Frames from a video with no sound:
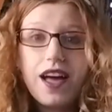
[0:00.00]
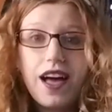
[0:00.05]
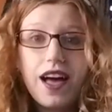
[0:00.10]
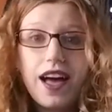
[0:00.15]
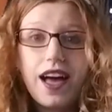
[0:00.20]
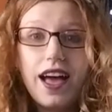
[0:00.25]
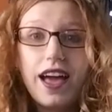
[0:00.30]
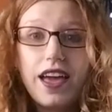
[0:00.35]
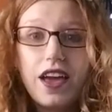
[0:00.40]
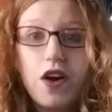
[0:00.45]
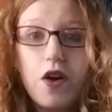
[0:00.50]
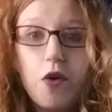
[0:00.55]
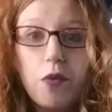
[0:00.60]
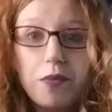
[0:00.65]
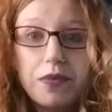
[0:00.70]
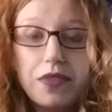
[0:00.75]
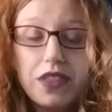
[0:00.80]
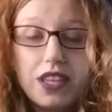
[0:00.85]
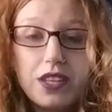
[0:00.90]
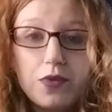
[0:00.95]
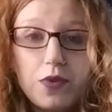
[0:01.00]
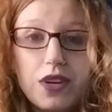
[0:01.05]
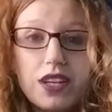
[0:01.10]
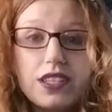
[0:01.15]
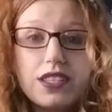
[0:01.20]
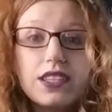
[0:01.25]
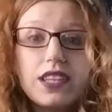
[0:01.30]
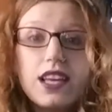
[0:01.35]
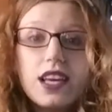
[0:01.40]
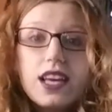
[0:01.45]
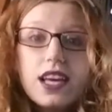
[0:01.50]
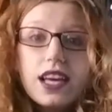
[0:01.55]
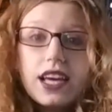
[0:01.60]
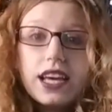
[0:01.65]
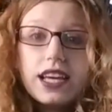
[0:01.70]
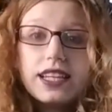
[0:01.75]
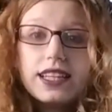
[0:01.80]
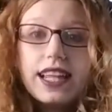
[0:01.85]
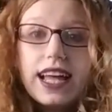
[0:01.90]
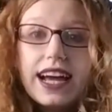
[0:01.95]
I hope this was
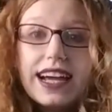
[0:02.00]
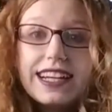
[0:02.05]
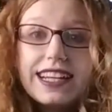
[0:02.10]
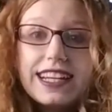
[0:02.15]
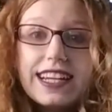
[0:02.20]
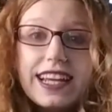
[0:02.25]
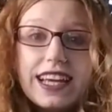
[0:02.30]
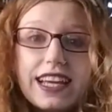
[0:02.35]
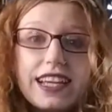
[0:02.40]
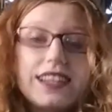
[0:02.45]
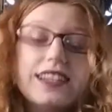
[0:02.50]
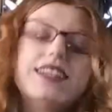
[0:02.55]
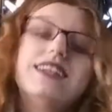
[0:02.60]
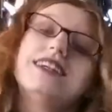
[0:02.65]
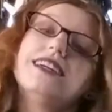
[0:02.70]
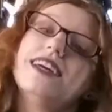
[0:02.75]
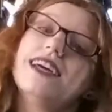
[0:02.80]
enlightening,